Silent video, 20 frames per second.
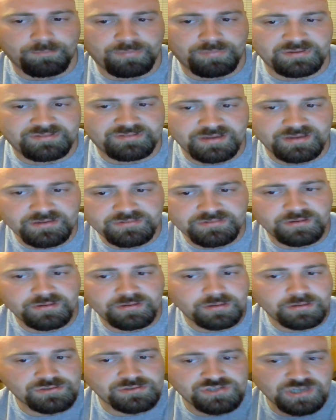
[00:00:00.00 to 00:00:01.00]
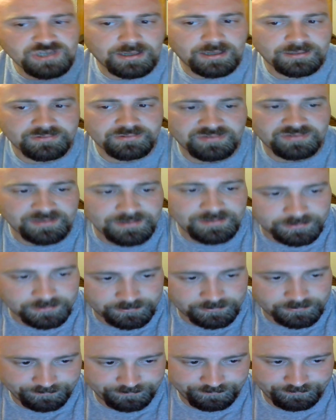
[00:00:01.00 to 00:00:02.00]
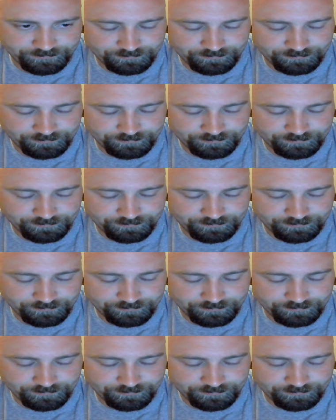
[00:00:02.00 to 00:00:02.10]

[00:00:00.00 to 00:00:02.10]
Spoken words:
Batista and John Cena